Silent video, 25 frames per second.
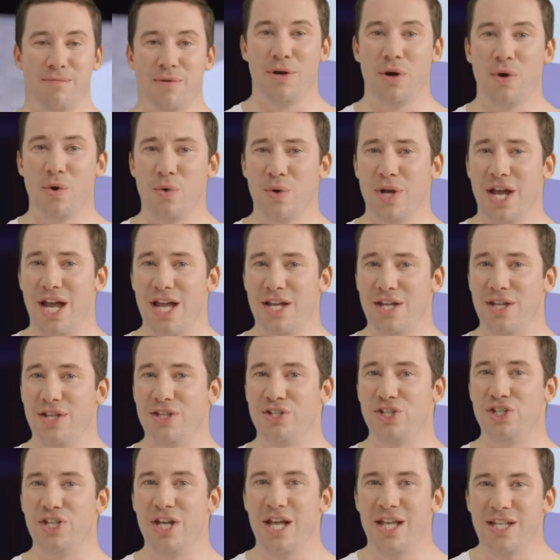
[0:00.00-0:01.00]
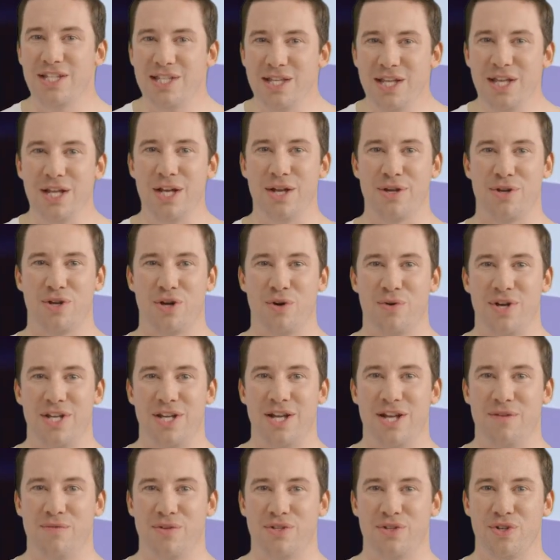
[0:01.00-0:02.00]
Oh, hang on a check. You
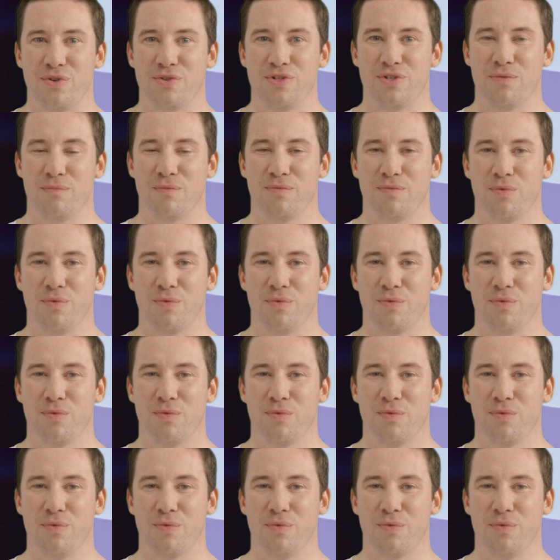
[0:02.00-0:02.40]
can even do some